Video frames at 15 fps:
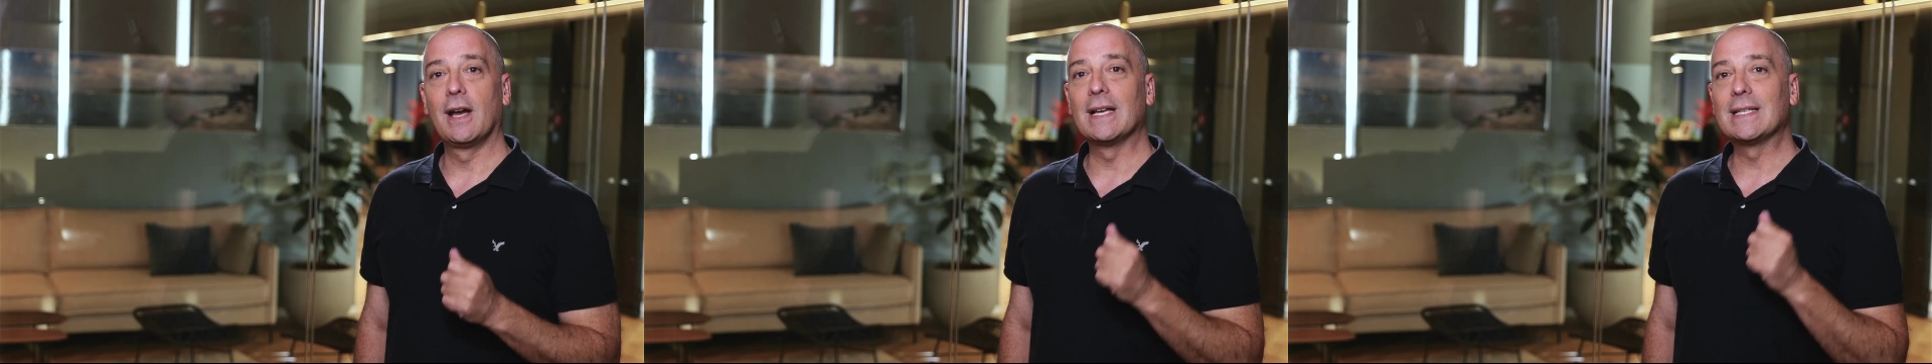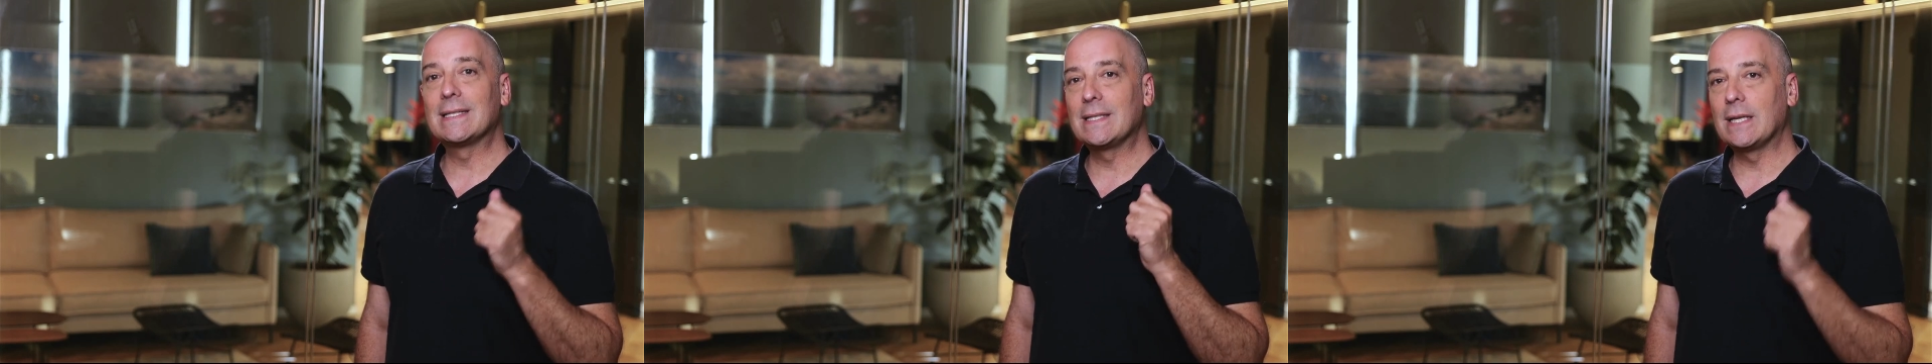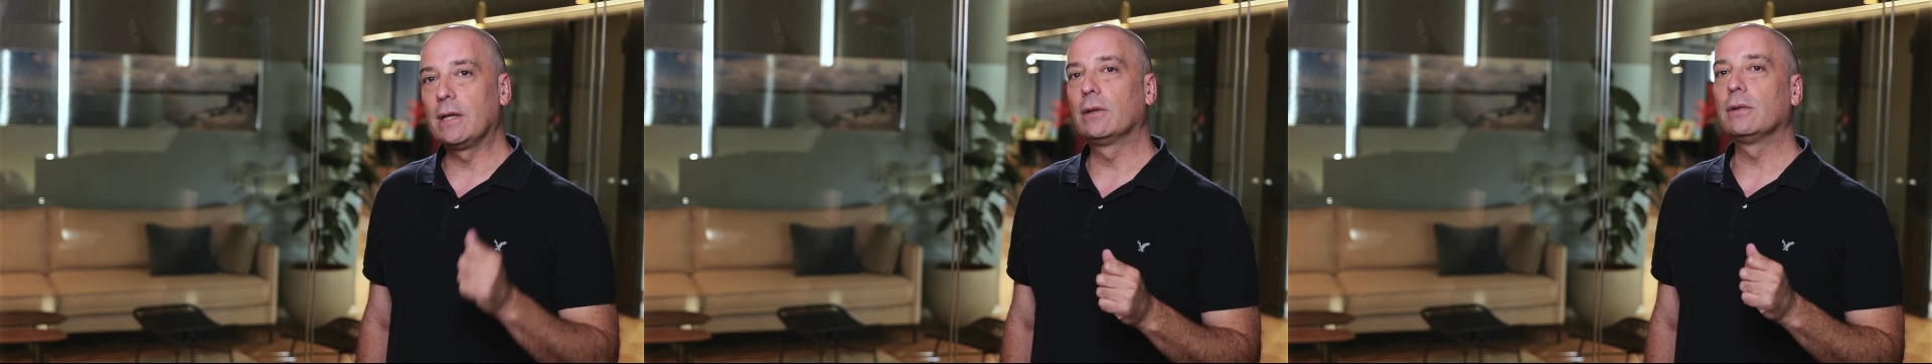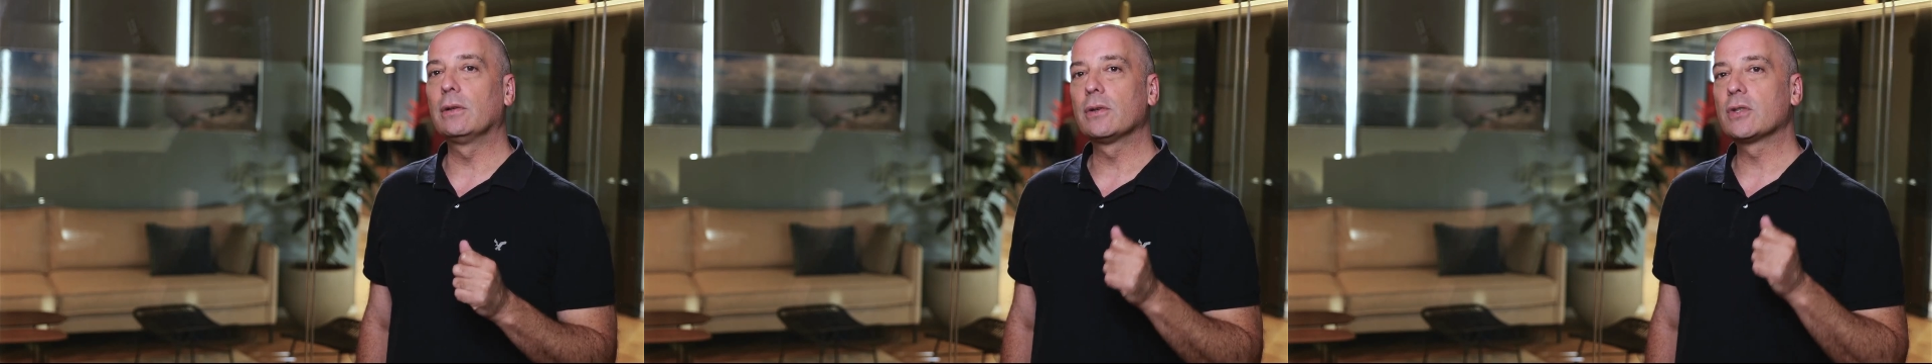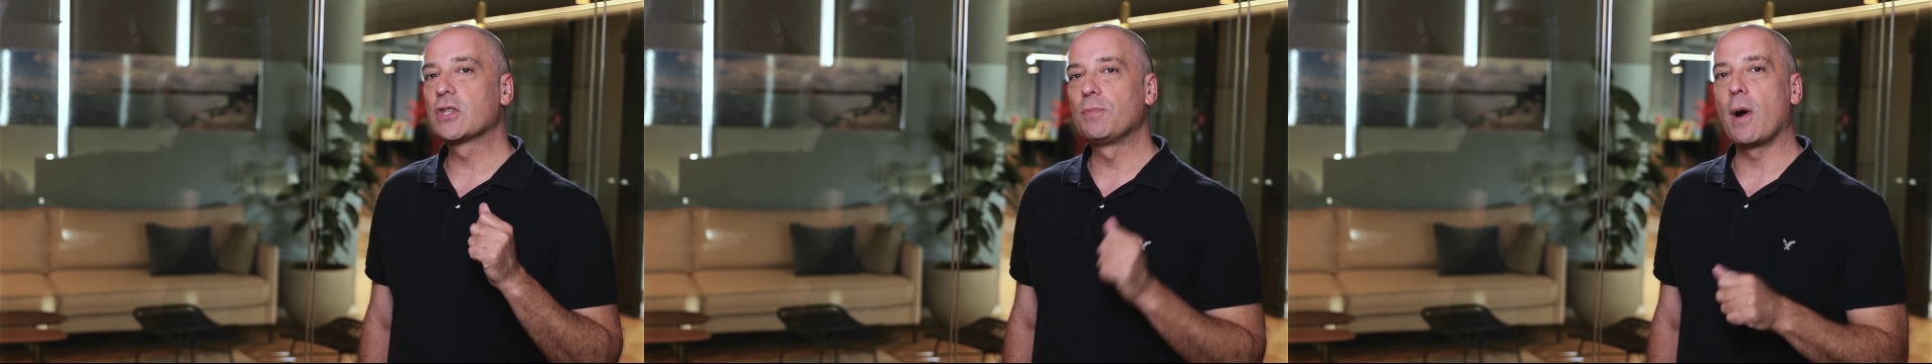a
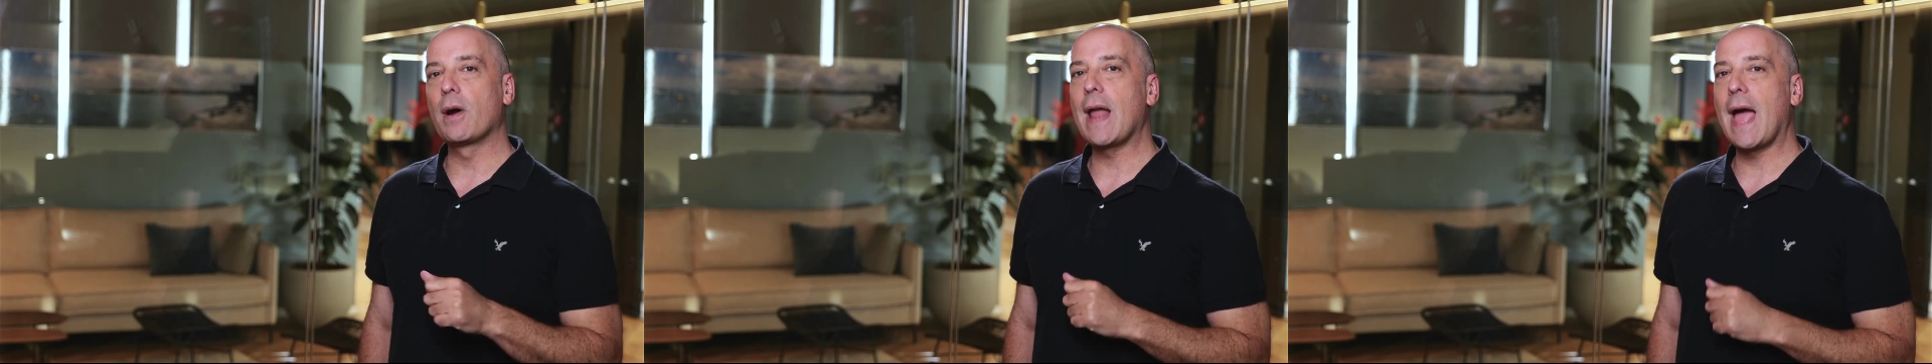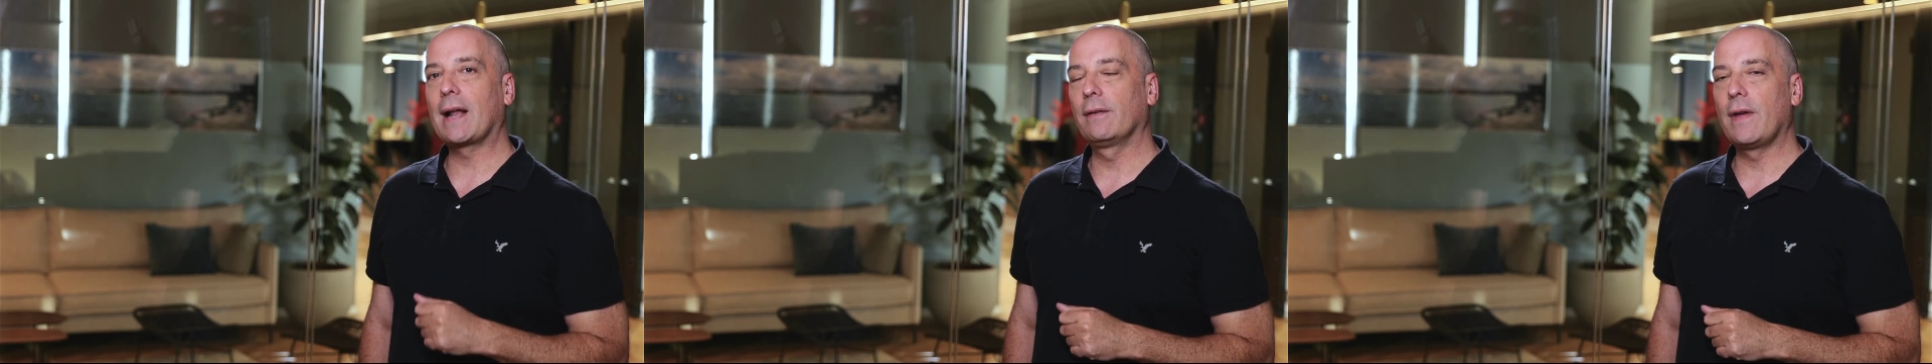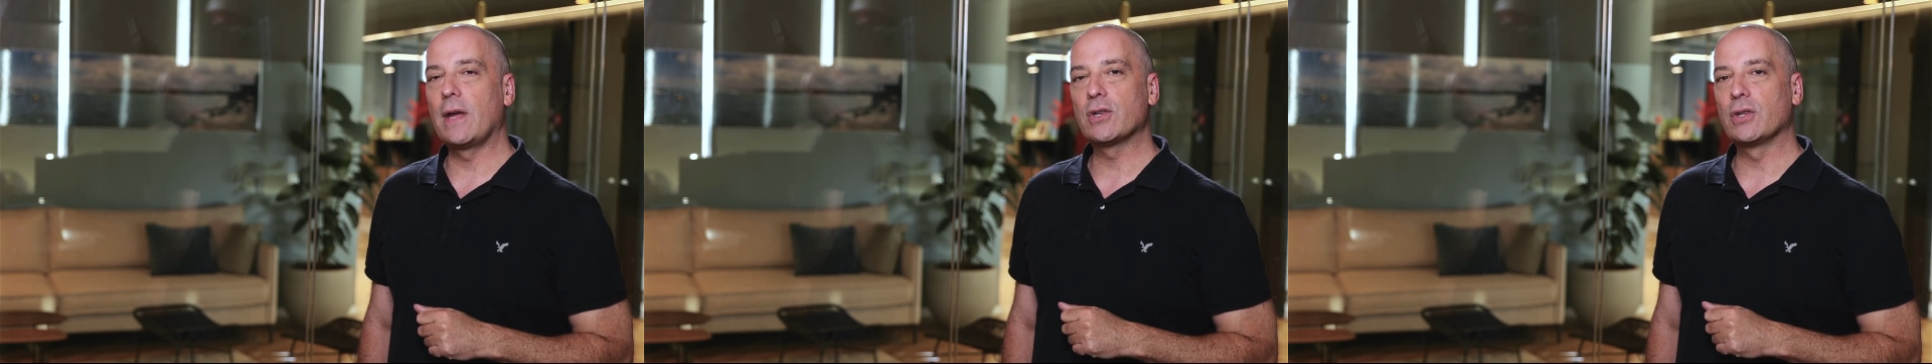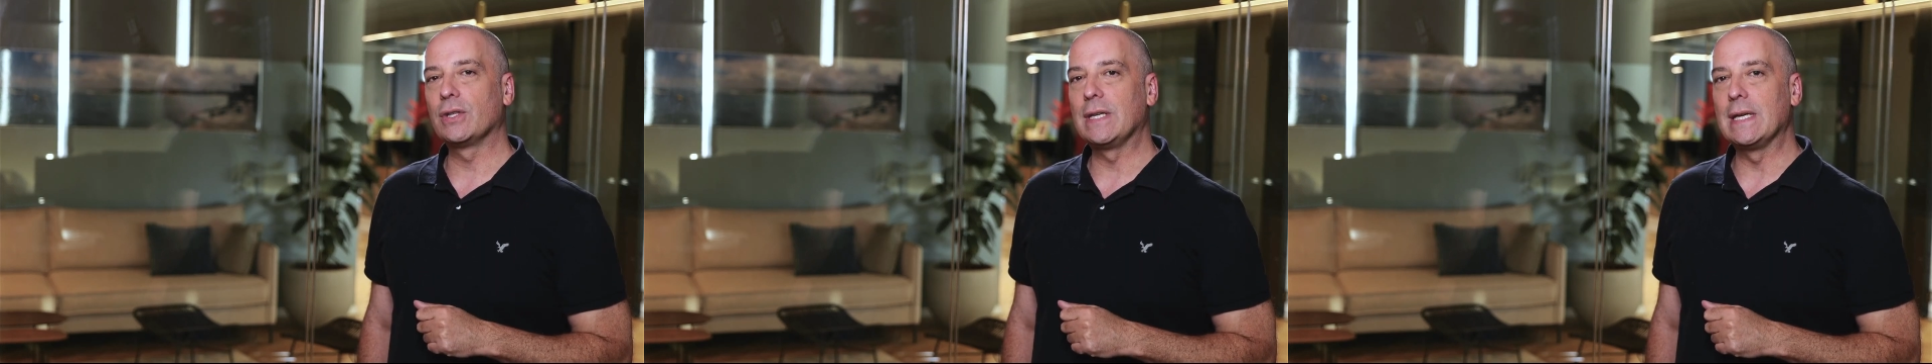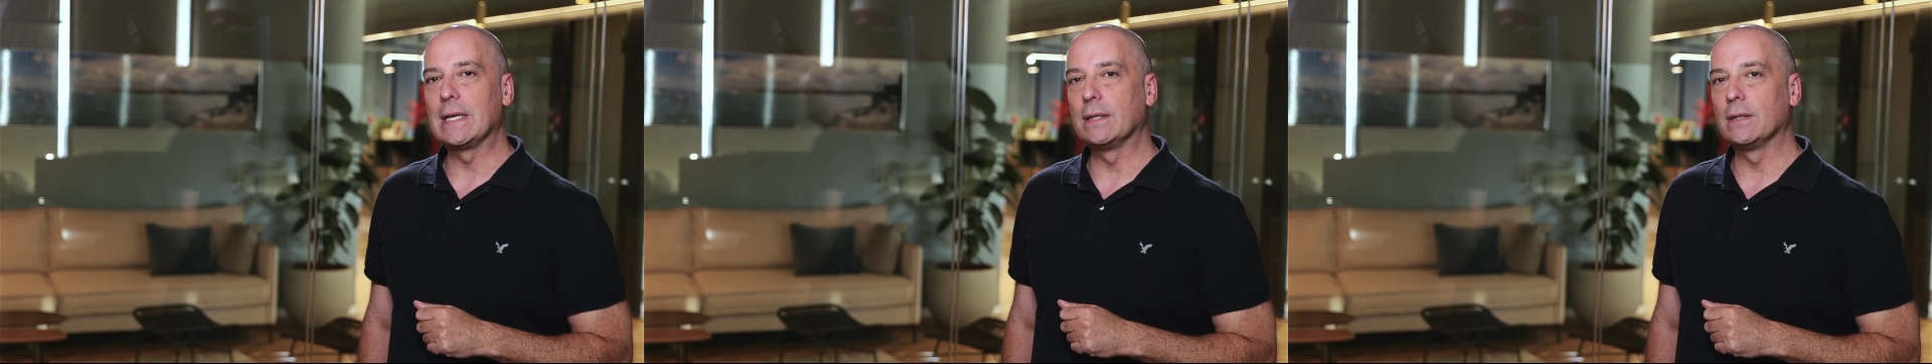single smart activation
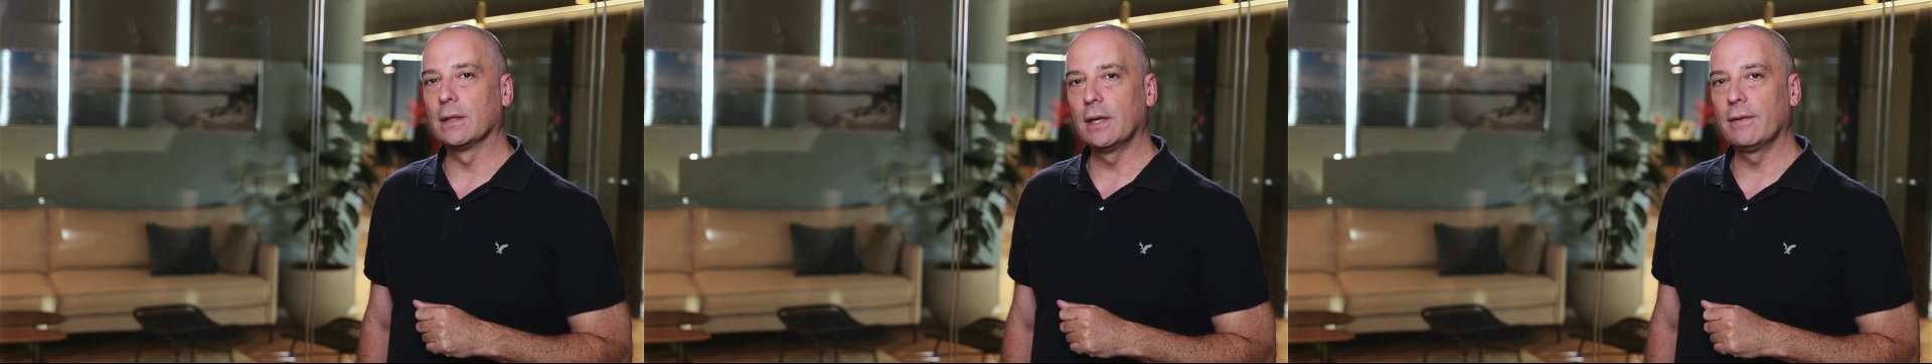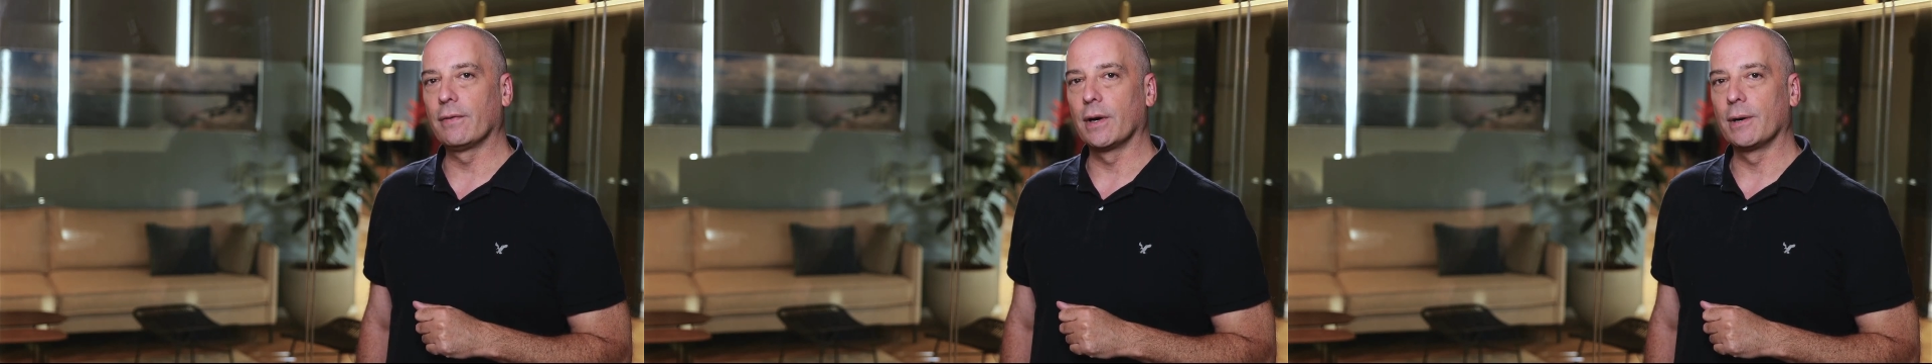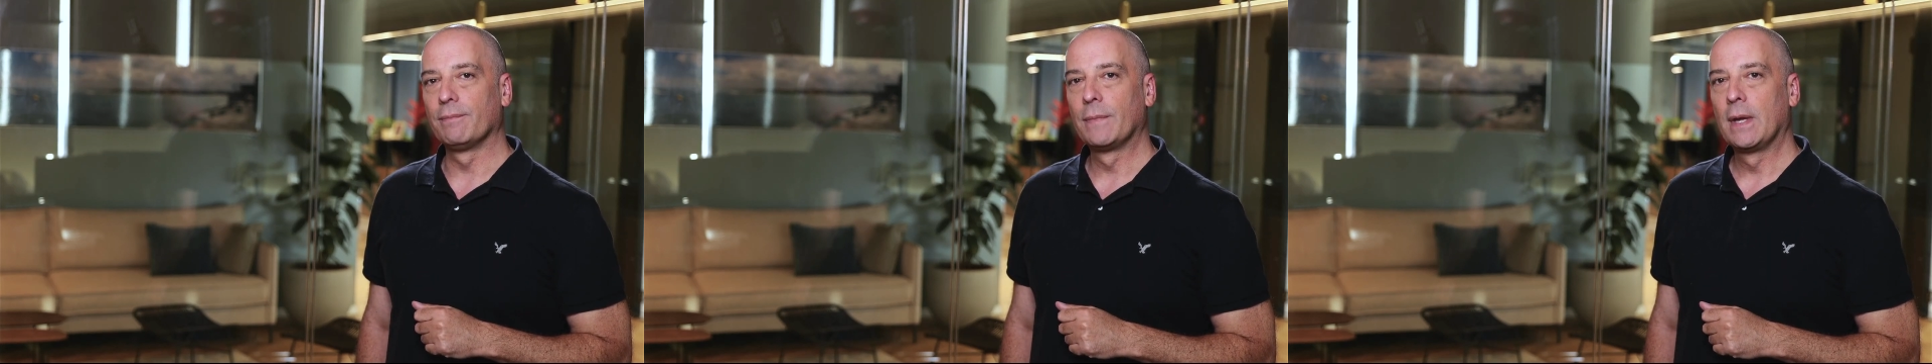key can deliver.